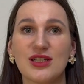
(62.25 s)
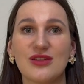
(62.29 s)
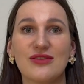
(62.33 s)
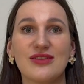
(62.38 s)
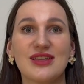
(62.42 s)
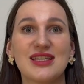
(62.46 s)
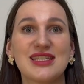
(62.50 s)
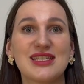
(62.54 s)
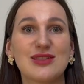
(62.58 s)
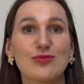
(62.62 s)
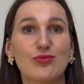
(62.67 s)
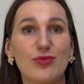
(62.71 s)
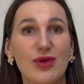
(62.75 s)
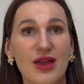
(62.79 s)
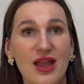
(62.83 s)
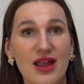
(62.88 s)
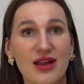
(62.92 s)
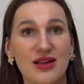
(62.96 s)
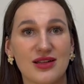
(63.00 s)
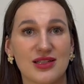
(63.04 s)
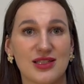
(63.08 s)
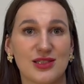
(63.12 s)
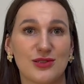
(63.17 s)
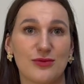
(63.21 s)
his
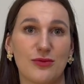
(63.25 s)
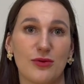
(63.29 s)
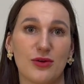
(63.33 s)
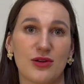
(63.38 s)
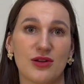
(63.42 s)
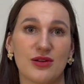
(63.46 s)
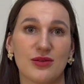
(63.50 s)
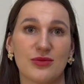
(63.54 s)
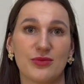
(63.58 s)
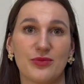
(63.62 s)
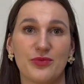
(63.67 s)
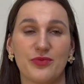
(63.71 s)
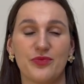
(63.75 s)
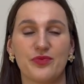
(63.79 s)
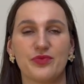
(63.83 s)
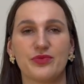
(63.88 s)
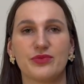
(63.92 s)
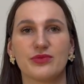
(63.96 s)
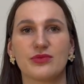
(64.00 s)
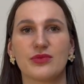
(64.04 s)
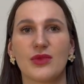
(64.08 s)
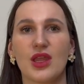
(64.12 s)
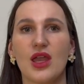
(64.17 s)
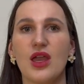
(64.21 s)
parents were.
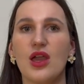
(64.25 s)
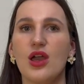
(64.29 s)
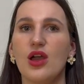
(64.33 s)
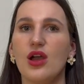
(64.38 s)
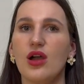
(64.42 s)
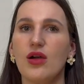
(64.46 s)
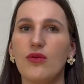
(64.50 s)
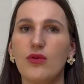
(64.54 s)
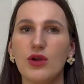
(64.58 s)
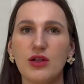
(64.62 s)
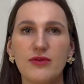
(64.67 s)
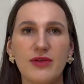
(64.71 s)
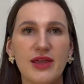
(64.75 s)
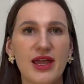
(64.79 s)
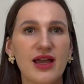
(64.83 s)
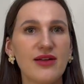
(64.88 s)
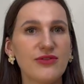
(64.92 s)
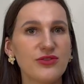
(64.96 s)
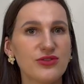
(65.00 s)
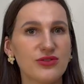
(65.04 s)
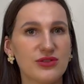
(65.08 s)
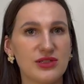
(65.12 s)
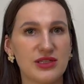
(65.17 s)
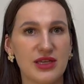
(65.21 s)
What we have
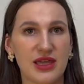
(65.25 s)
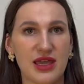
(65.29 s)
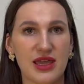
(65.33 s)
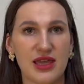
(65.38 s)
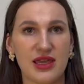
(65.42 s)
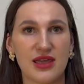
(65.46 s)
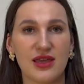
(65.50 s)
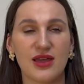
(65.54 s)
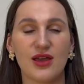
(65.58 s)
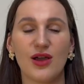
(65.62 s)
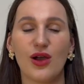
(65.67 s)
today,